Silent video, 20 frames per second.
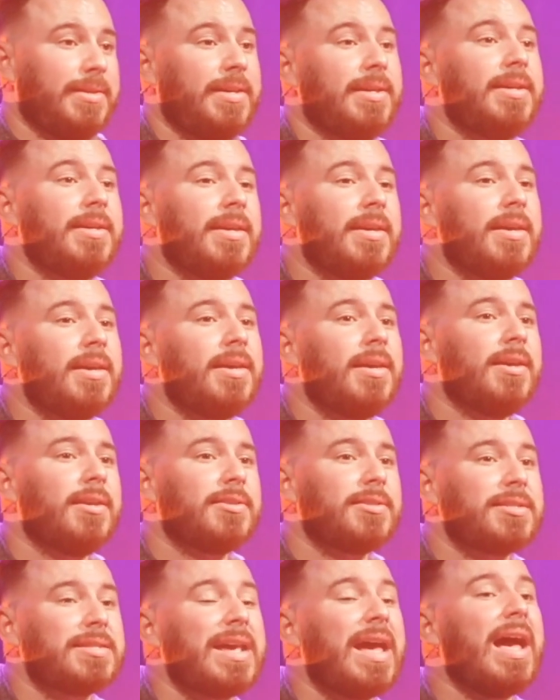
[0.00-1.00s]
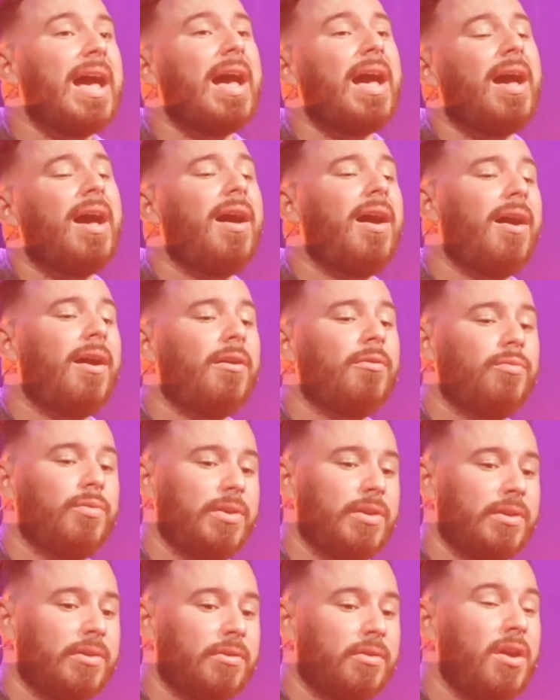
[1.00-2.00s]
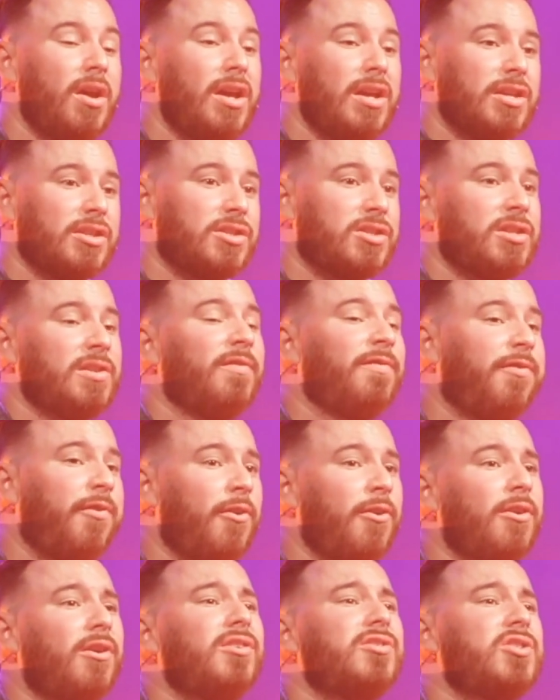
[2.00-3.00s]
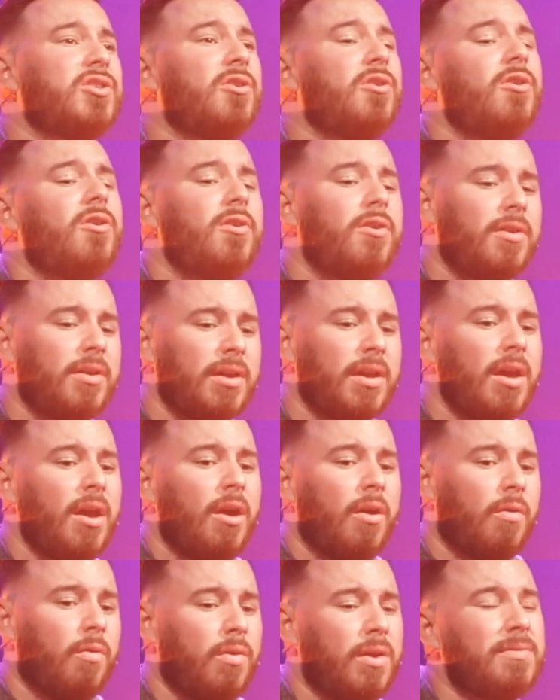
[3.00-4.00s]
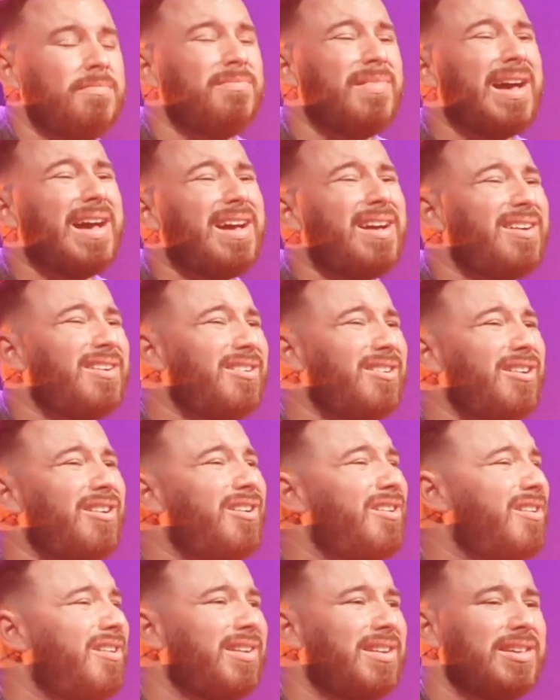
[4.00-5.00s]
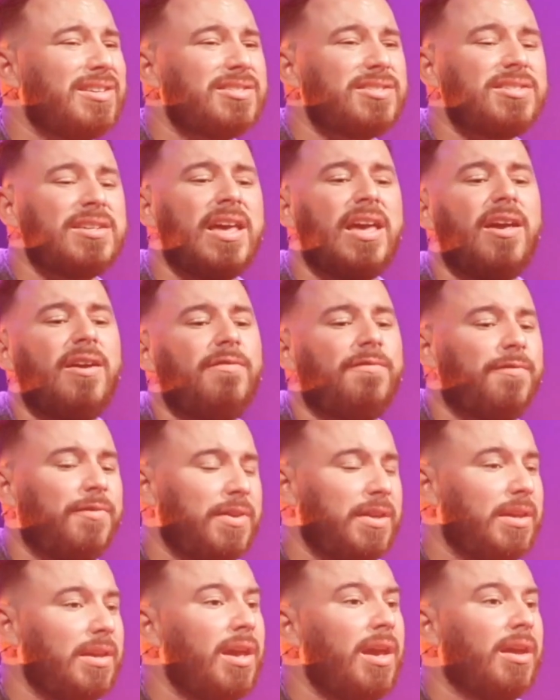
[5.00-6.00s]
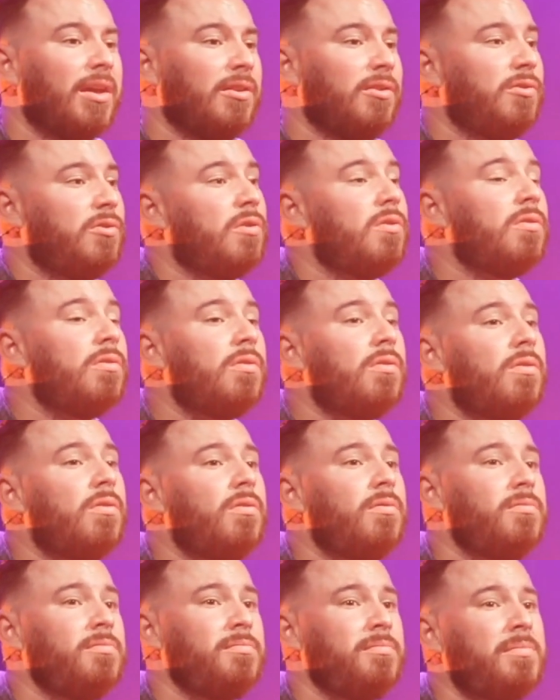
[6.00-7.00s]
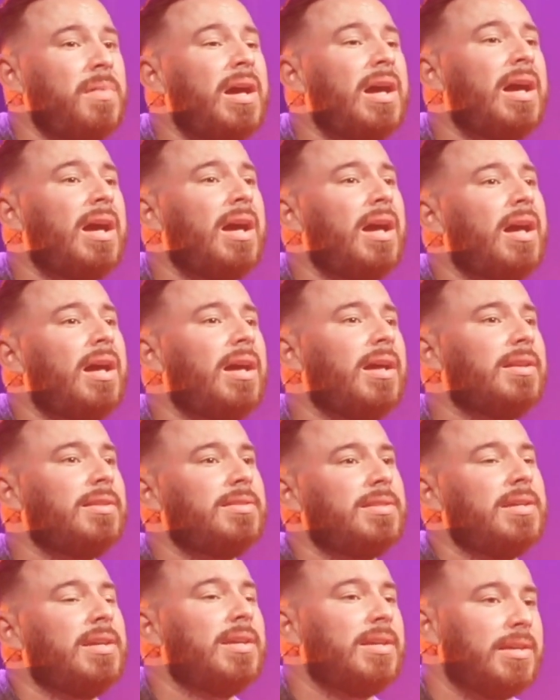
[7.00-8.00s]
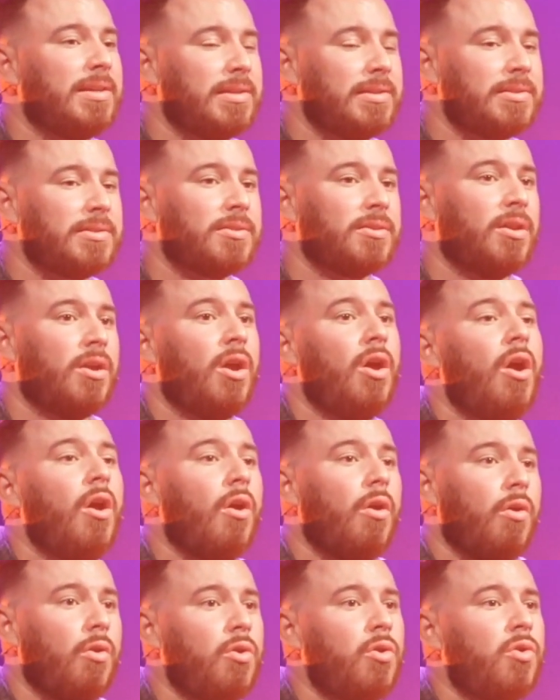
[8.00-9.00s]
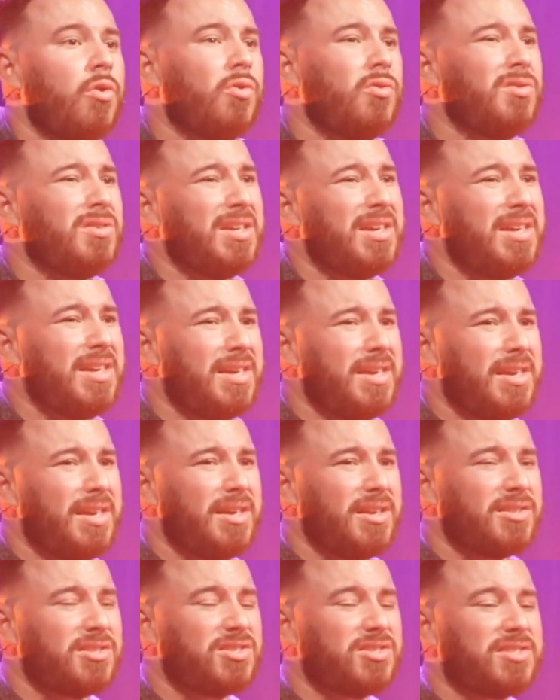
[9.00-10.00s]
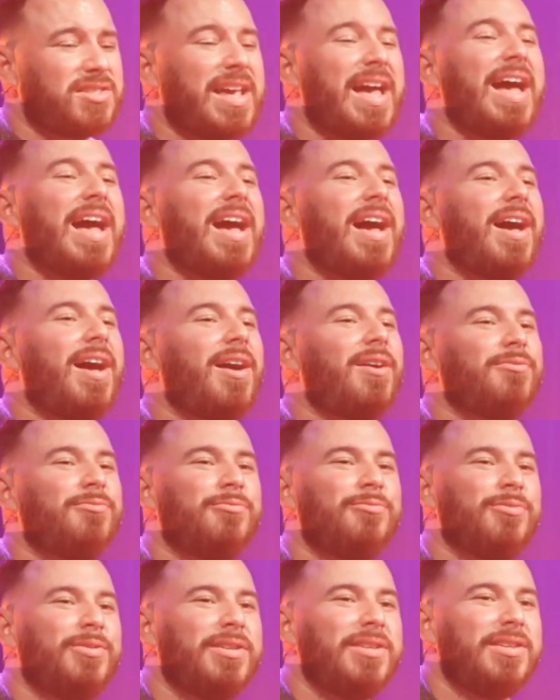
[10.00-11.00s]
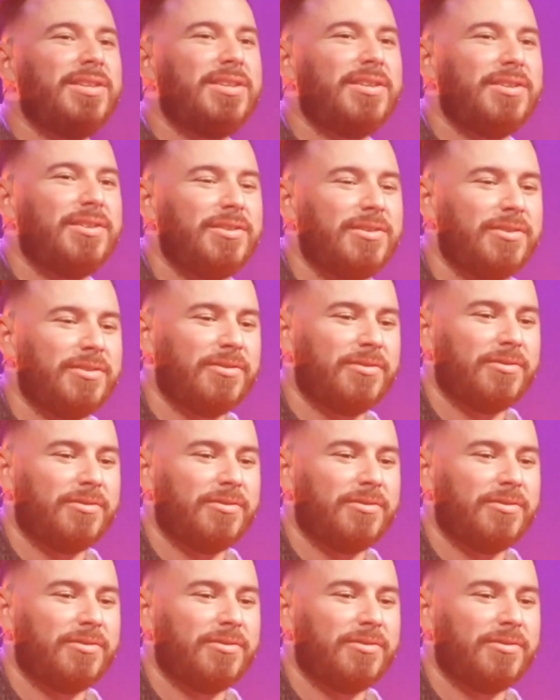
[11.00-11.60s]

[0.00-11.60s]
Yes, I will sing for joy when my heart is heavy and all my days. Oh yes, I will.